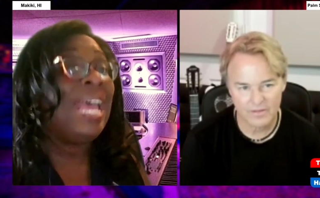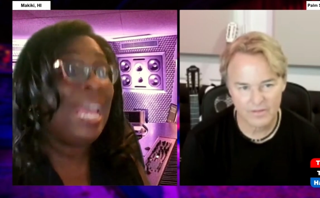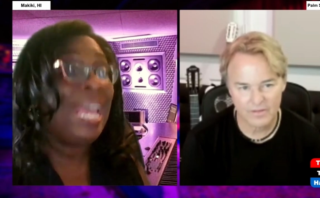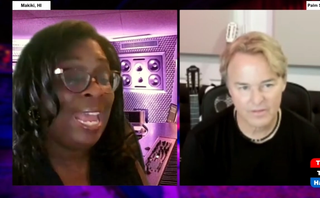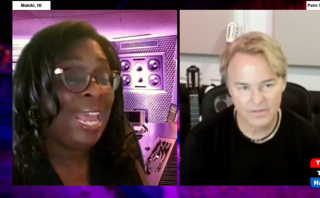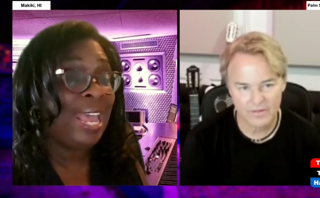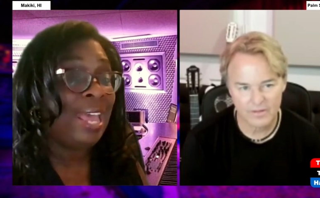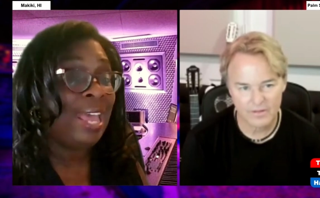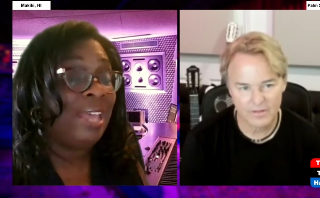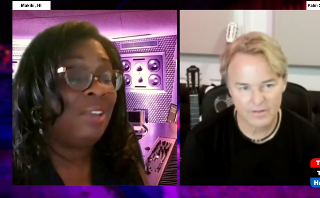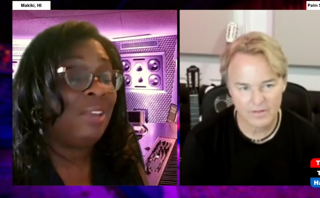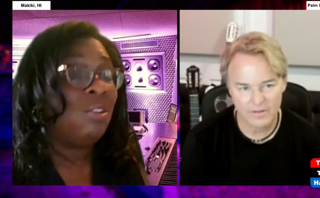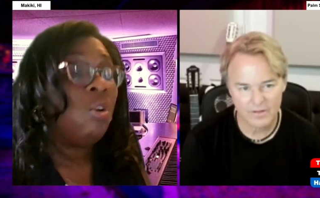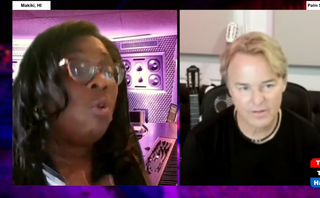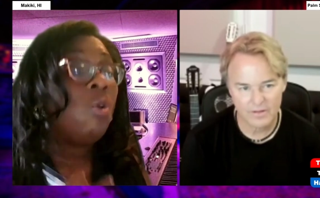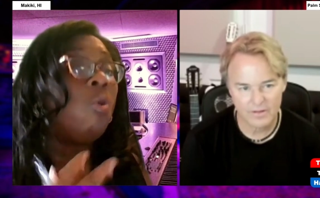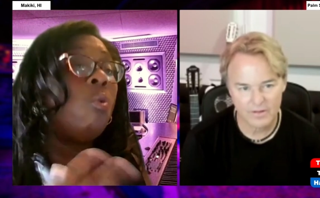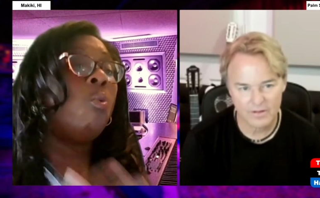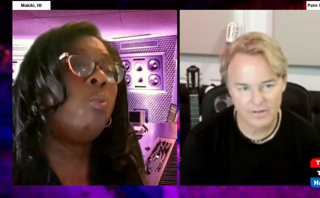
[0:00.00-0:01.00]
Speaker 1: And
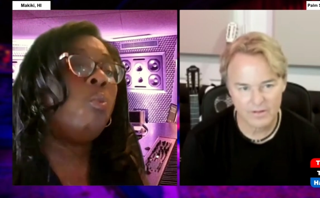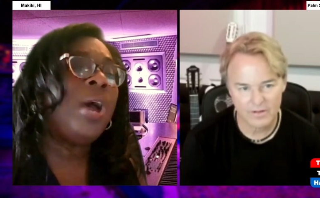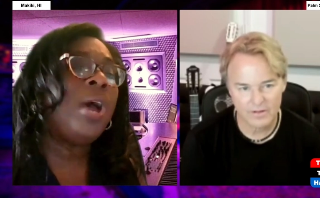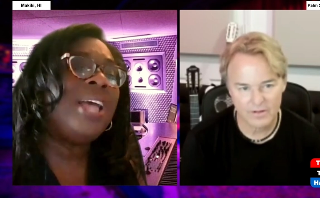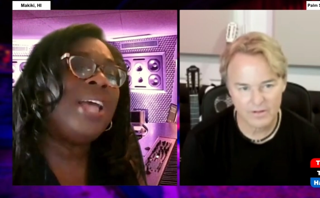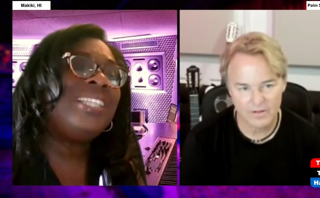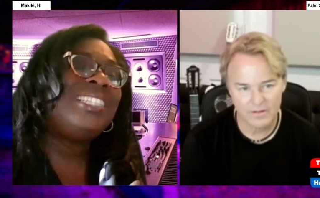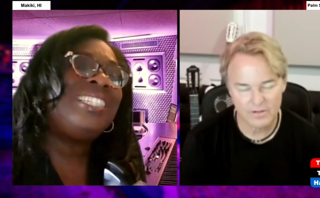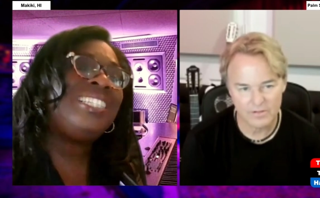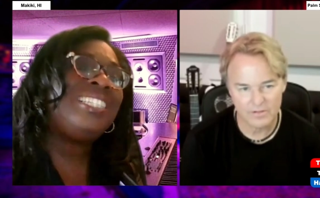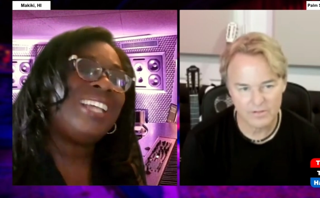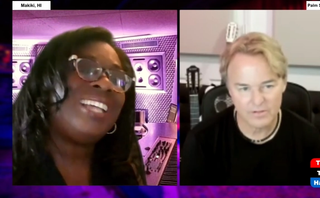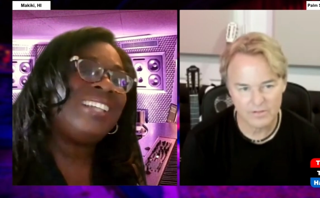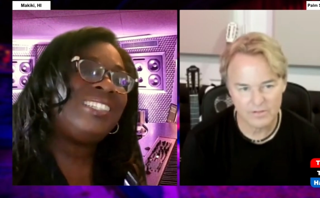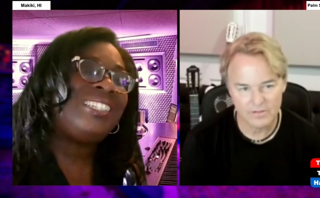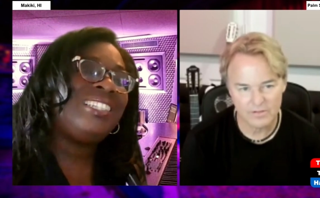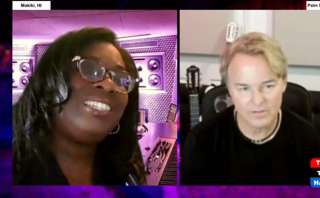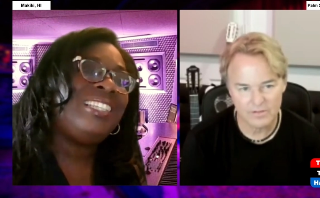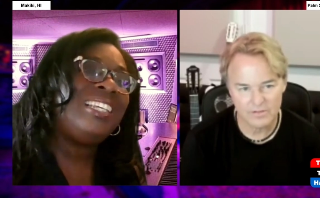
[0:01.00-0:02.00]
what
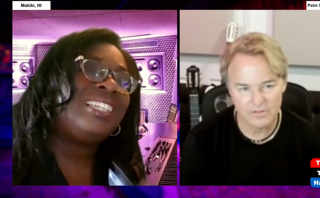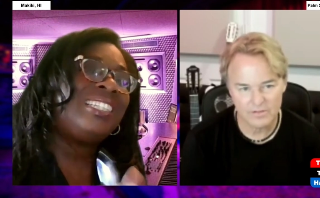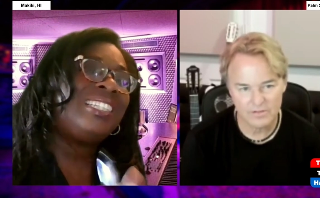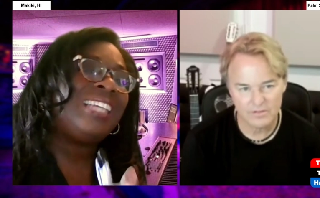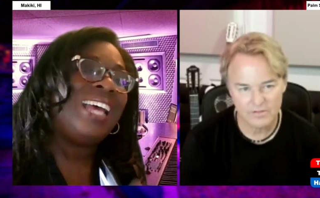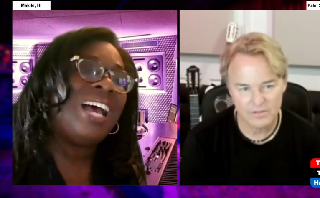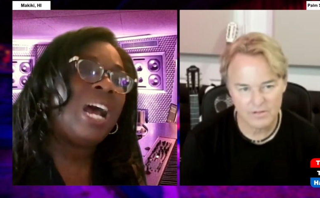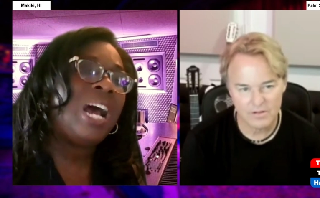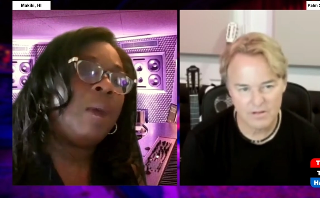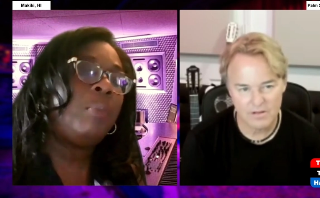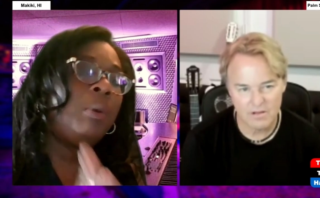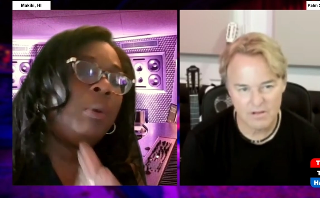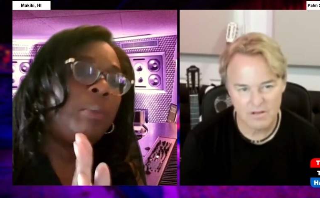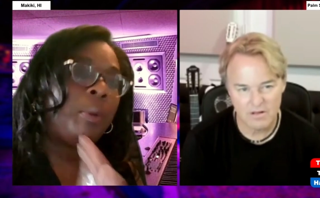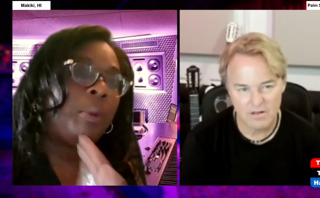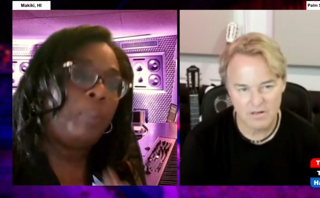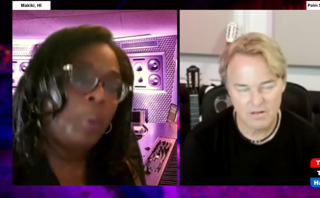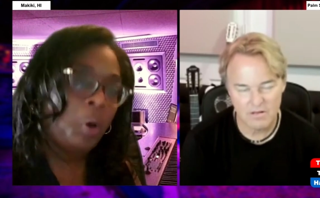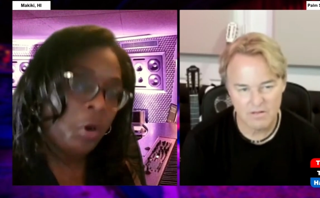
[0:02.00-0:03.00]
sets this
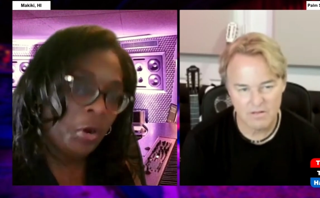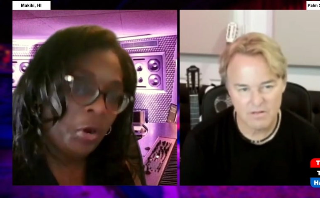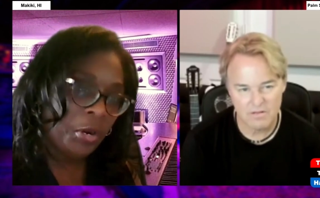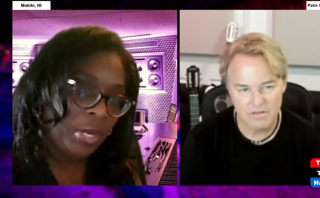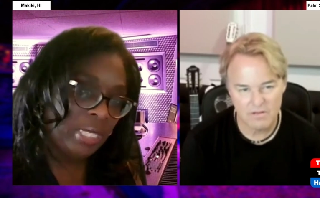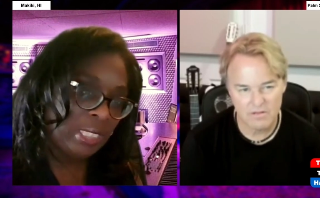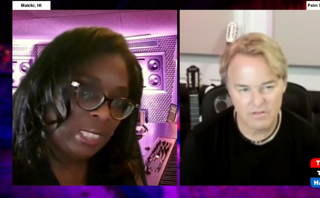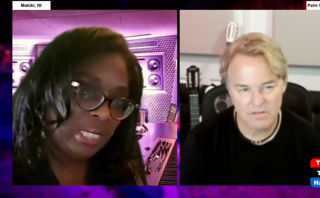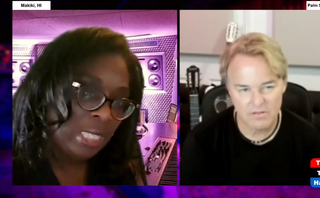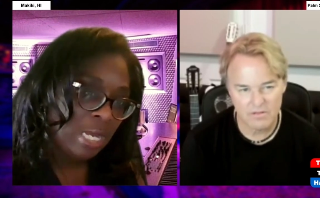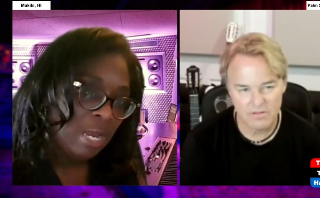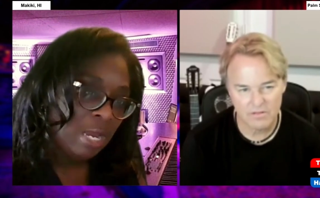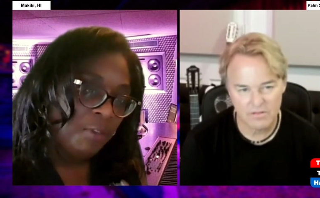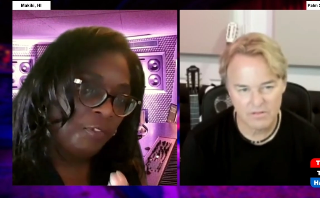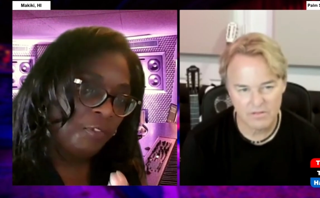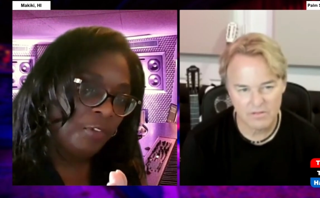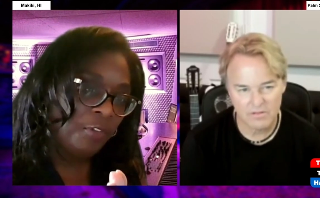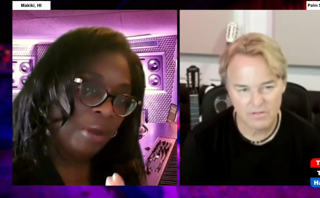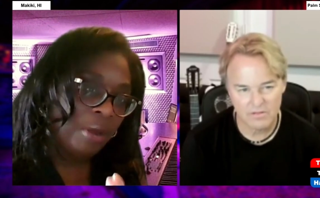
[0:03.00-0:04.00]
album apart
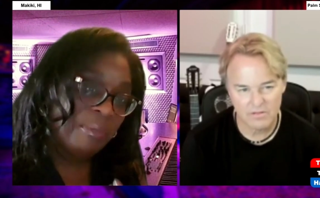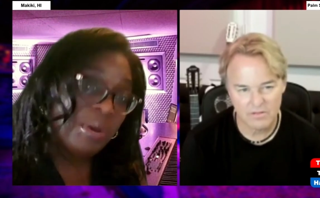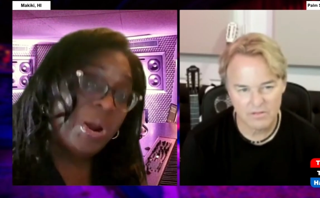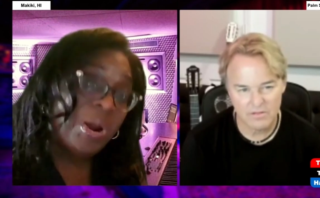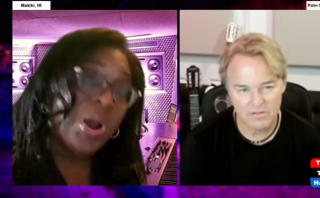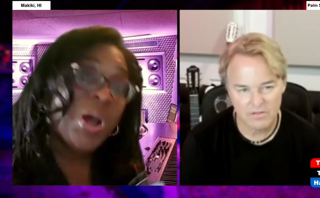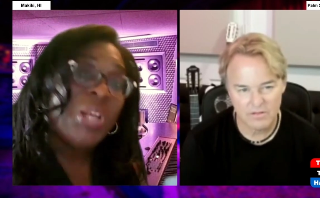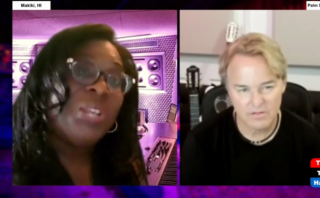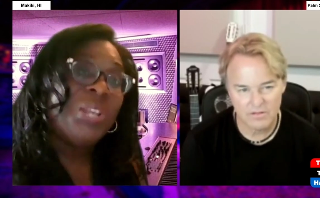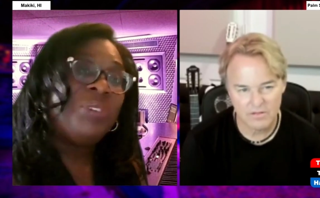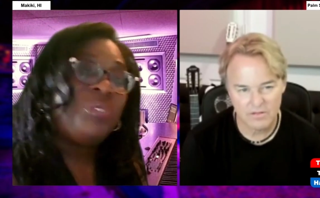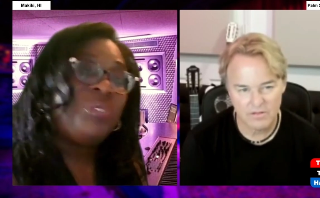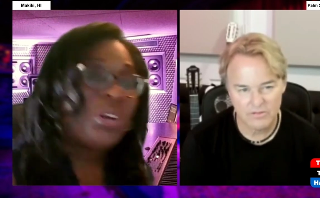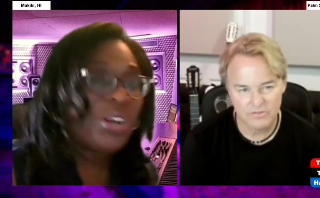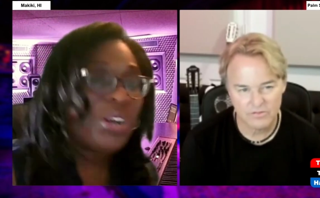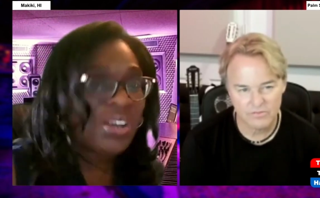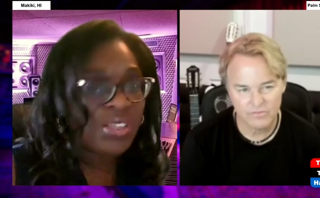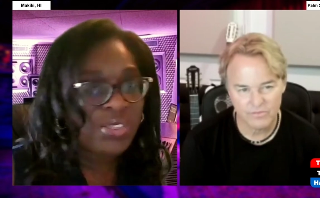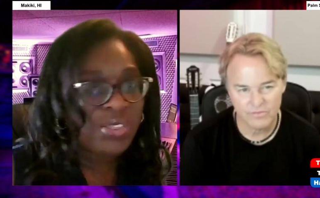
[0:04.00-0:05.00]
from all of
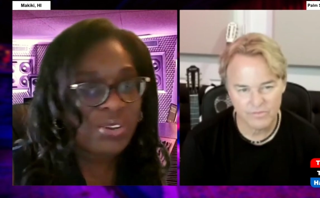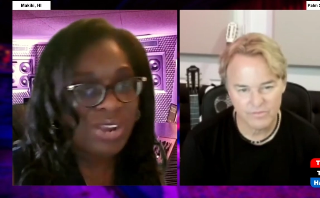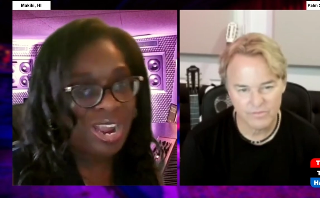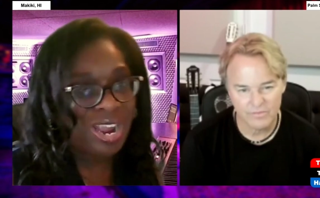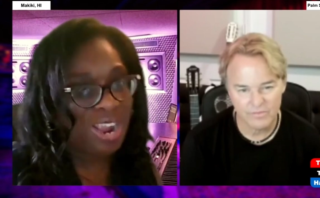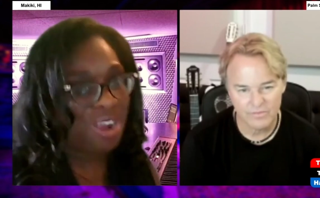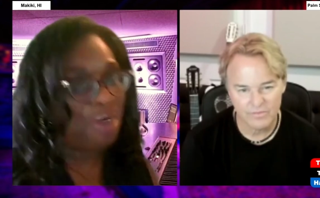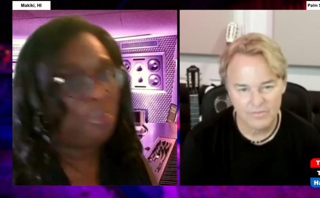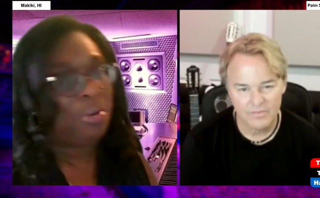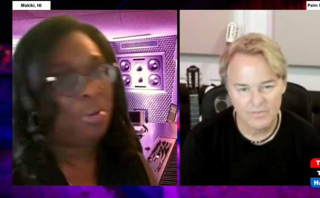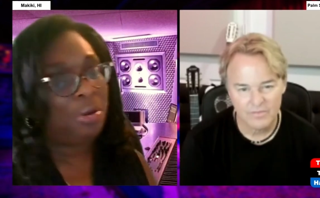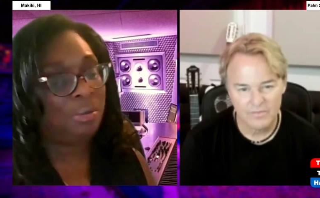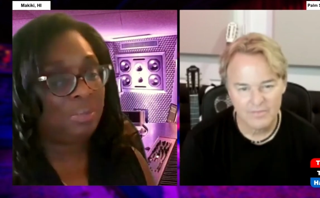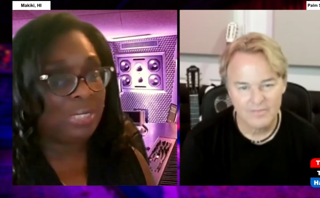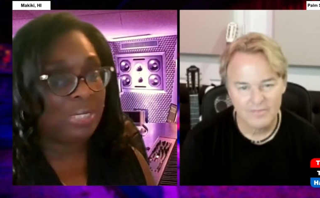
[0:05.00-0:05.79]
your other albums?